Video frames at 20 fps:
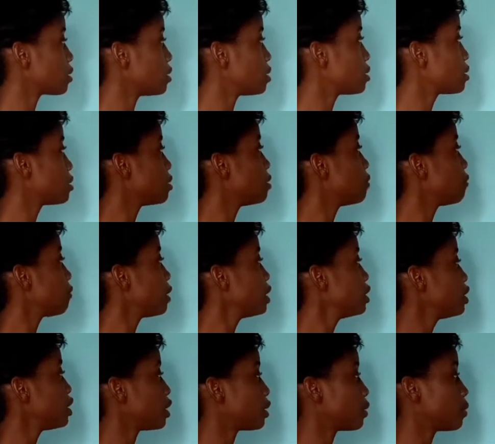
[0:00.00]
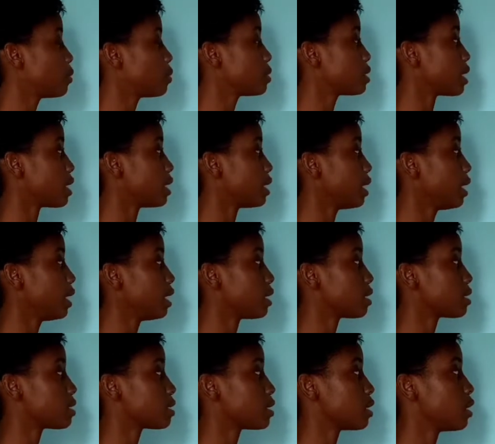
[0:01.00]
us to differentiate cosine
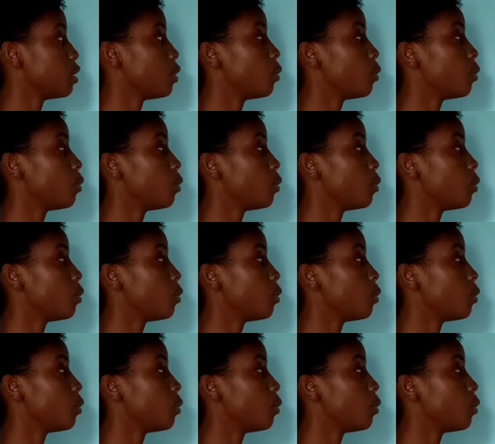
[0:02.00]
x